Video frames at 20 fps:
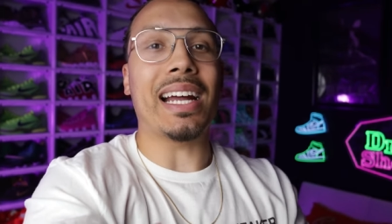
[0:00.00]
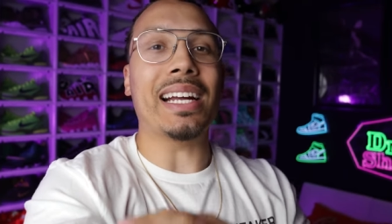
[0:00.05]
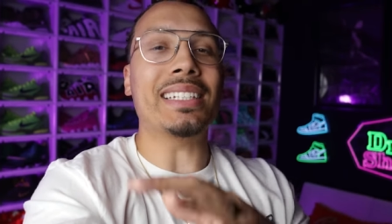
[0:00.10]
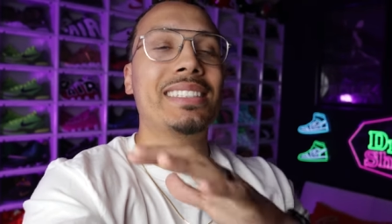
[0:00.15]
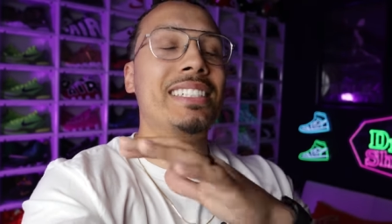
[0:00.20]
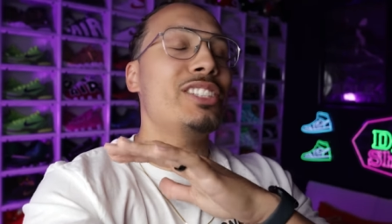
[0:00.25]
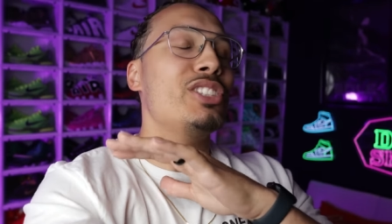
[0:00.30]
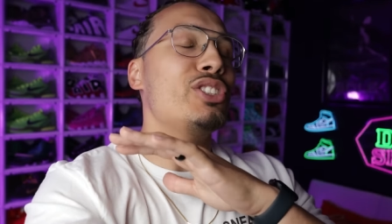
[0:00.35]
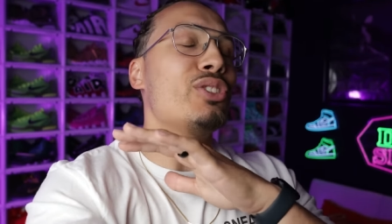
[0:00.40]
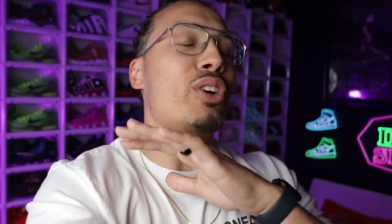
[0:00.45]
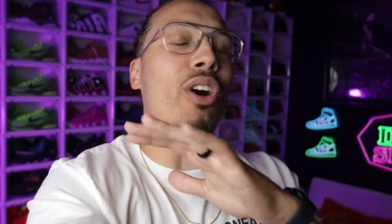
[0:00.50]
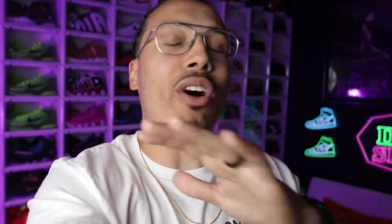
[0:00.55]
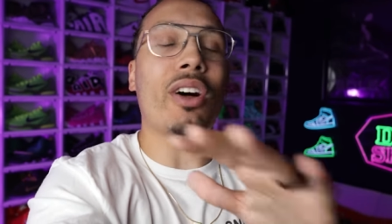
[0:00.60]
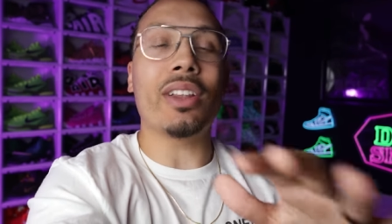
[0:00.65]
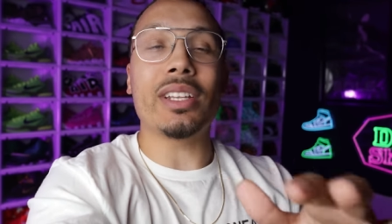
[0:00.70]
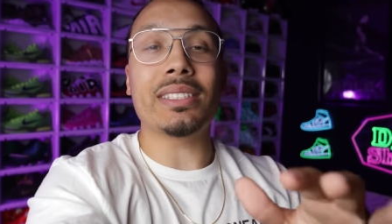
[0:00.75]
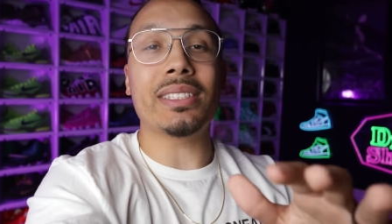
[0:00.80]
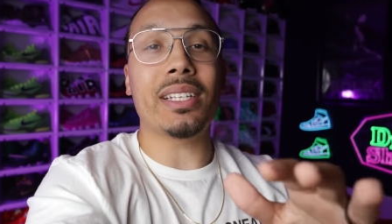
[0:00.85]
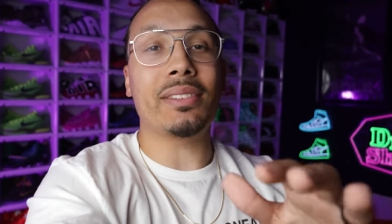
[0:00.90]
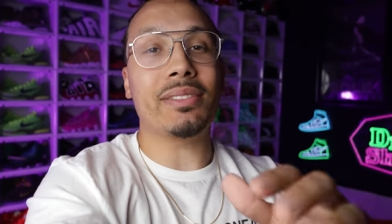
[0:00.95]
I teach you
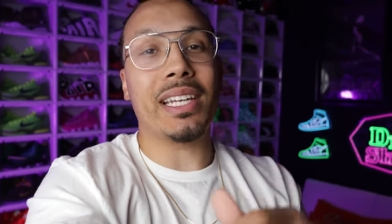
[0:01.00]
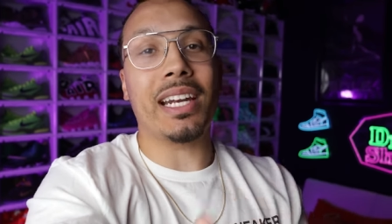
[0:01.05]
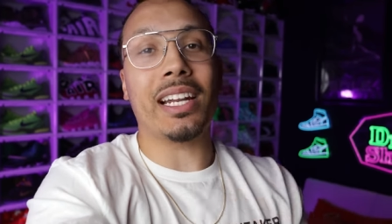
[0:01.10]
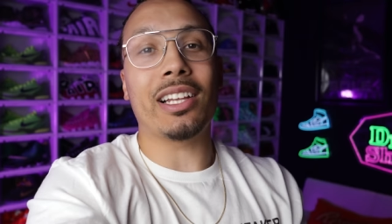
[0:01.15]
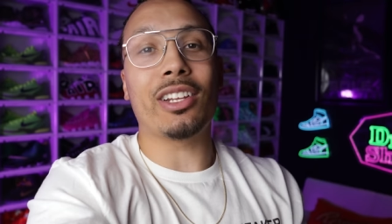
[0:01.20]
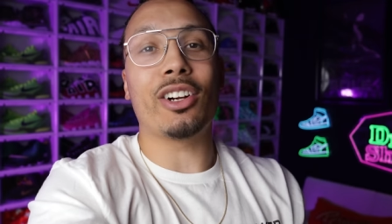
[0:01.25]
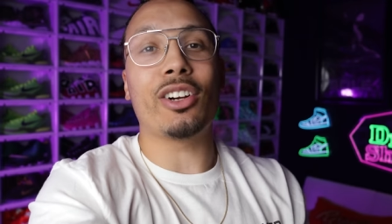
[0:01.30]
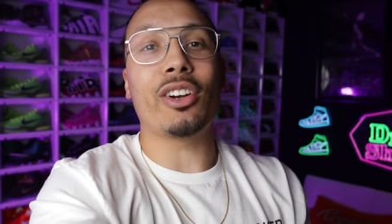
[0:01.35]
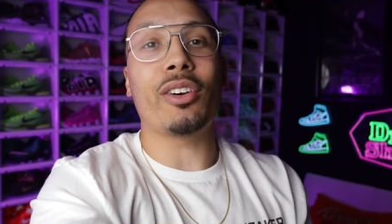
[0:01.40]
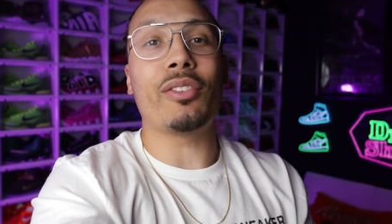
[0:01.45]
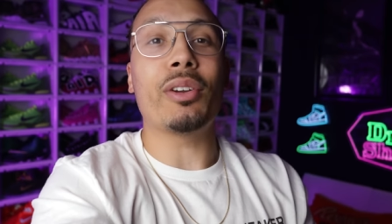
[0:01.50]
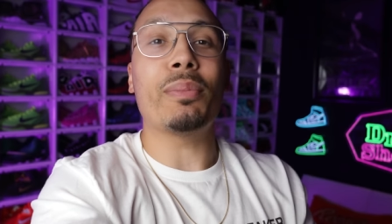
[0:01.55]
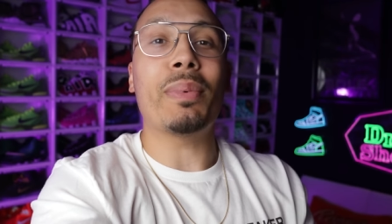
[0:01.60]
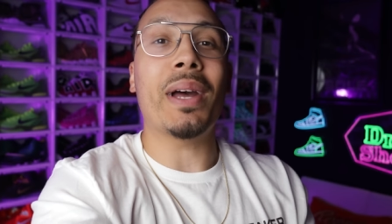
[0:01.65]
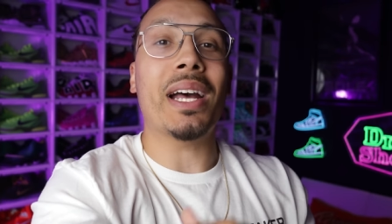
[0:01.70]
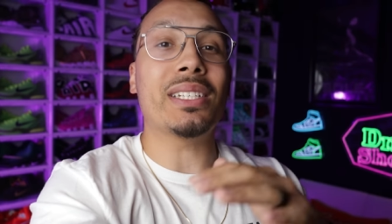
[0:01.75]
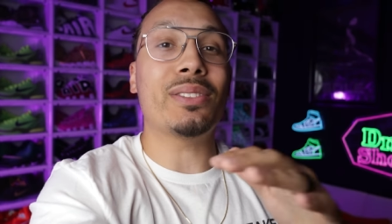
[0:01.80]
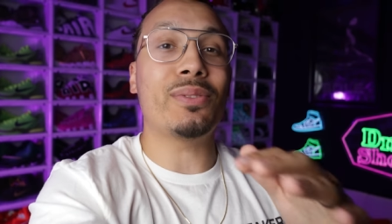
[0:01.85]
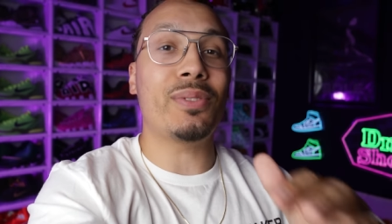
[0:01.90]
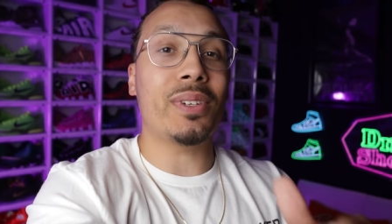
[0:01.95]
all the stuff that I learned over the
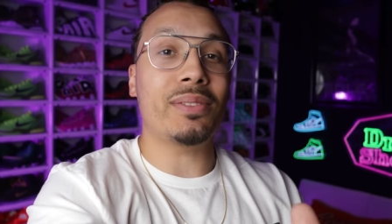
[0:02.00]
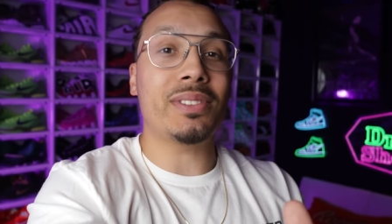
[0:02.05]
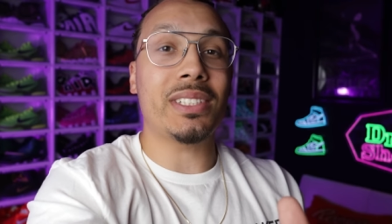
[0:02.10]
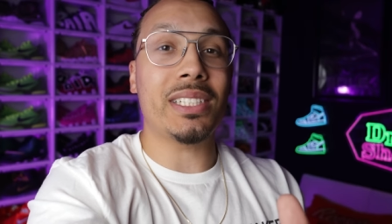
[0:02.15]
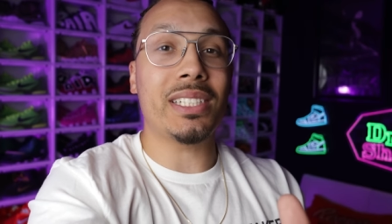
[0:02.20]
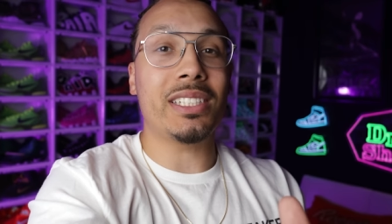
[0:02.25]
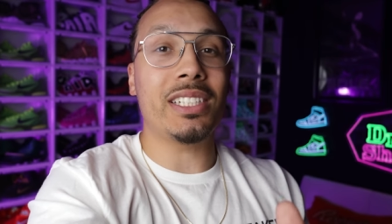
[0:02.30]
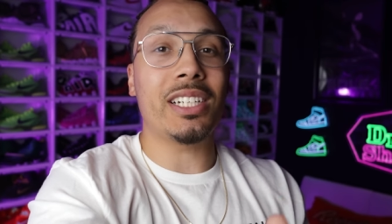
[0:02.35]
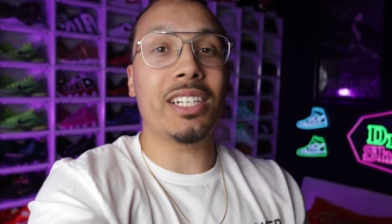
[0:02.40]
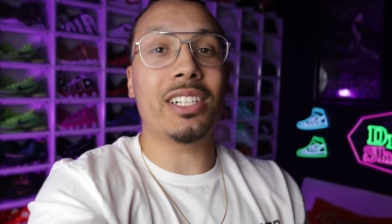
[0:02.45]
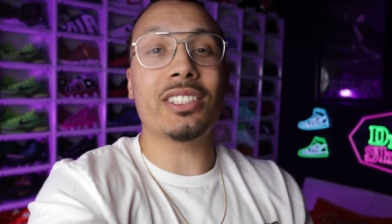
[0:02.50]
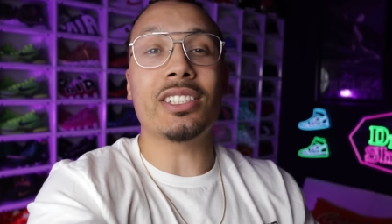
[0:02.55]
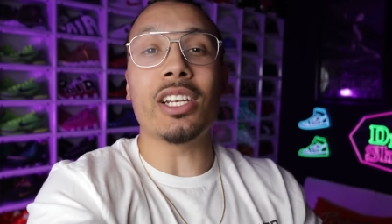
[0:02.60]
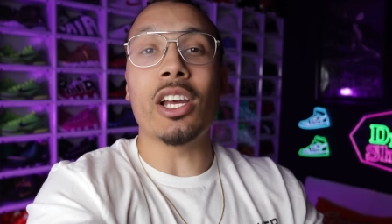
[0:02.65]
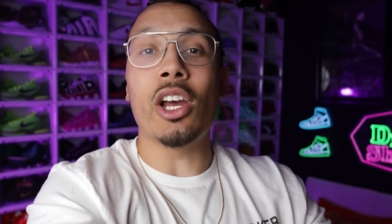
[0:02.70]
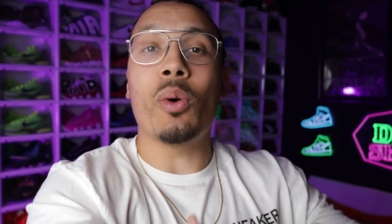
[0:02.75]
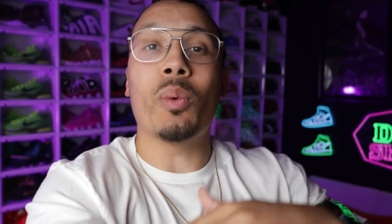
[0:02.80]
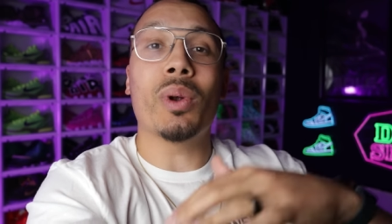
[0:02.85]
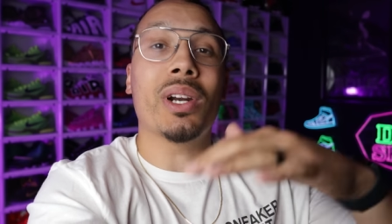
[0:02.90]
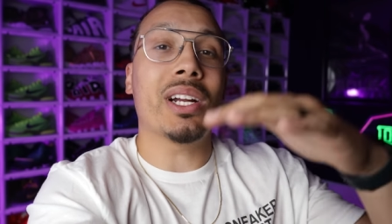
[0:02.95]
past 15 years
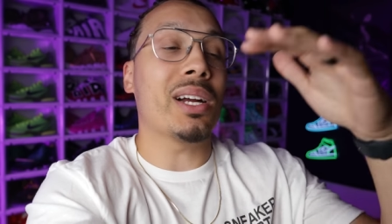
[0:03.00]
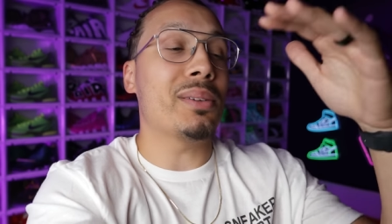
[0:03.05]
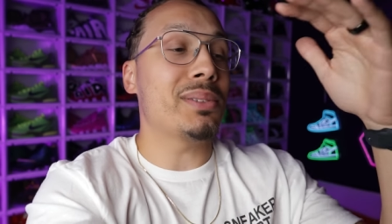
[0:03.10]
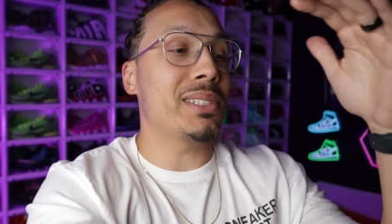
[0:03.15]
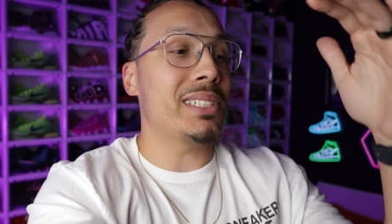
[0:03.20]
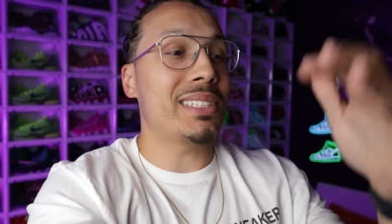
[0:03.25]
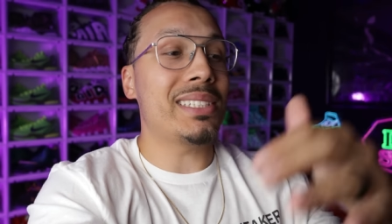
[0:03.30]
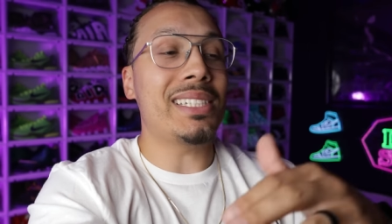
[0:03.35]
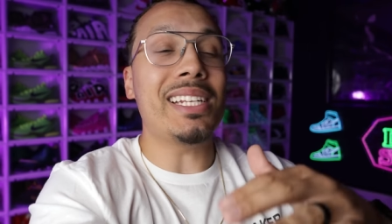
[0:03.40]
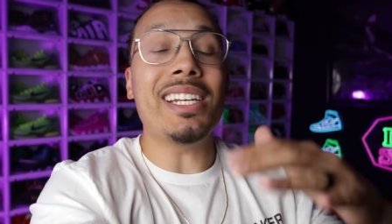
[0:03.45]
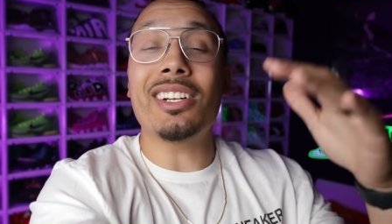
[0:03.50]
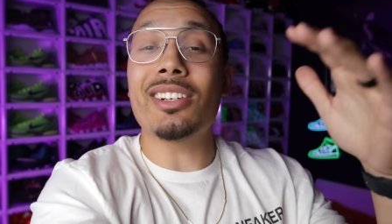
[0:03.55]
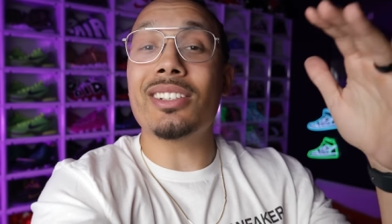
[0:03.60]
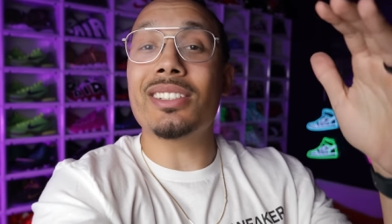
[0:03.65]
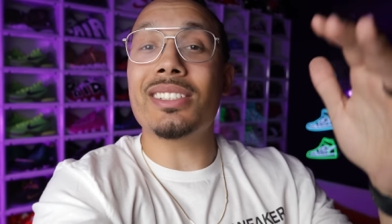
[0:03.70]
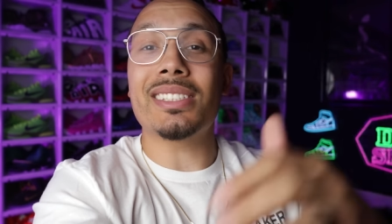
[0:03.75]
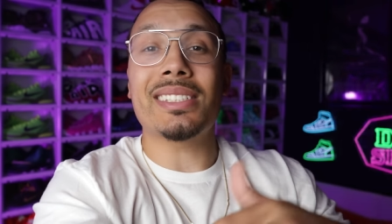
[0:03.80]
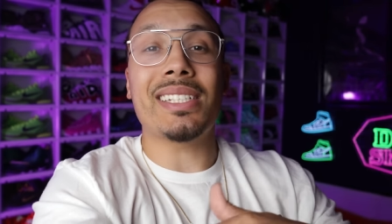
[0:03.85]
when it comes to sneakers,